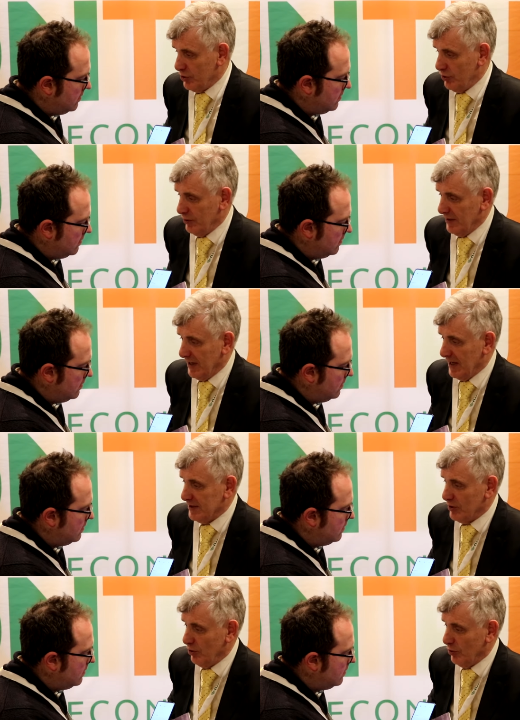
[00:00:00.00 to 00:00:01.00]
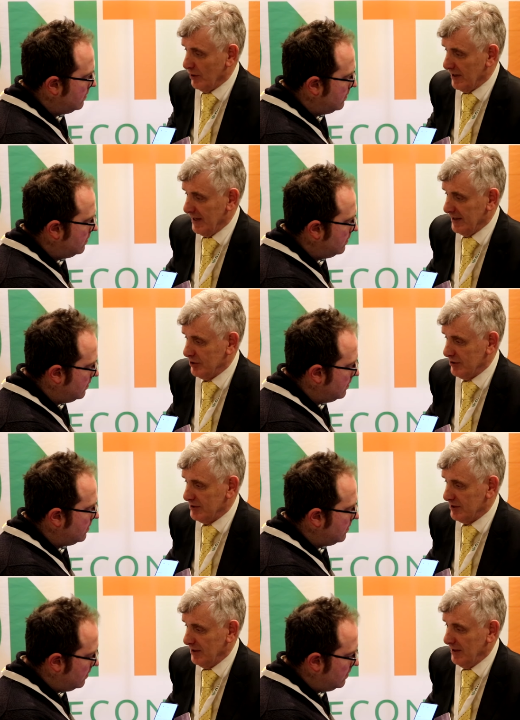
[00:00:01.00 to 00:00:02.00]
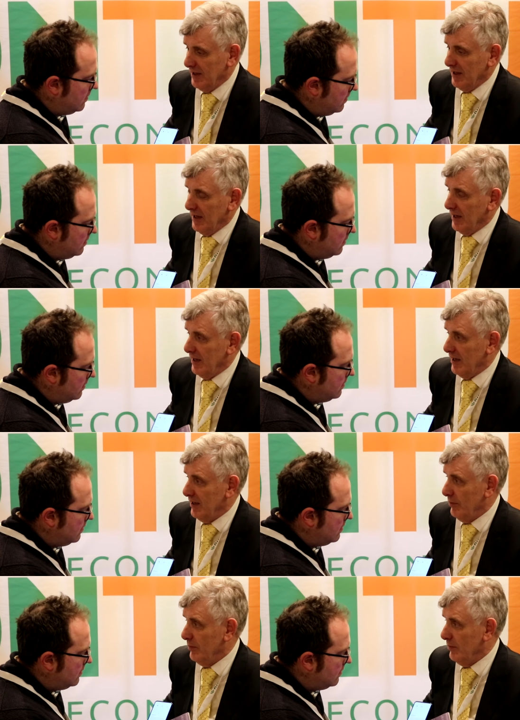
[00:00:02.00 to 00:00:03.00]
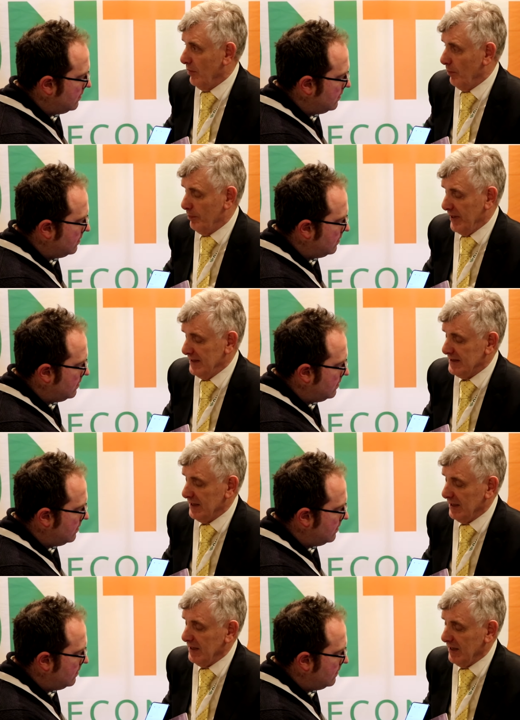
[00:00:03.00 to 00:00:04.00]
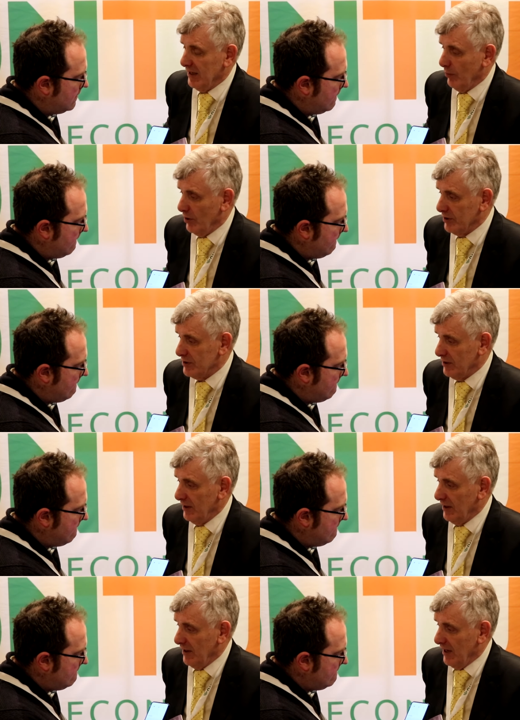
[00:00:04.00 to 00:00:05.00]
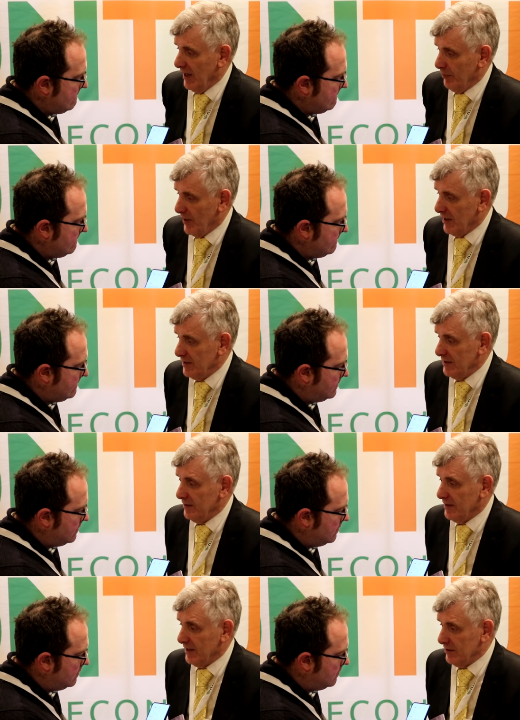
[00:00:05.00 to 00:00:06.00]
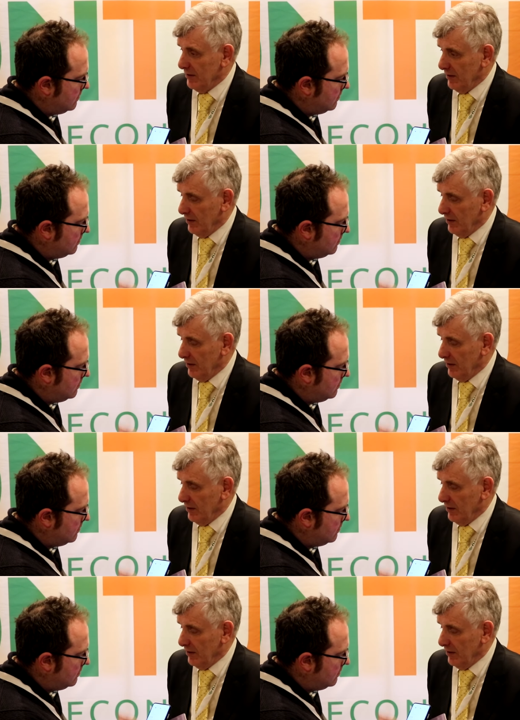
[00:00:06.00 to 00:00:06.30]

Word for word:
Speaker 1: I stood in the last local elections. Um, basically, I want a party that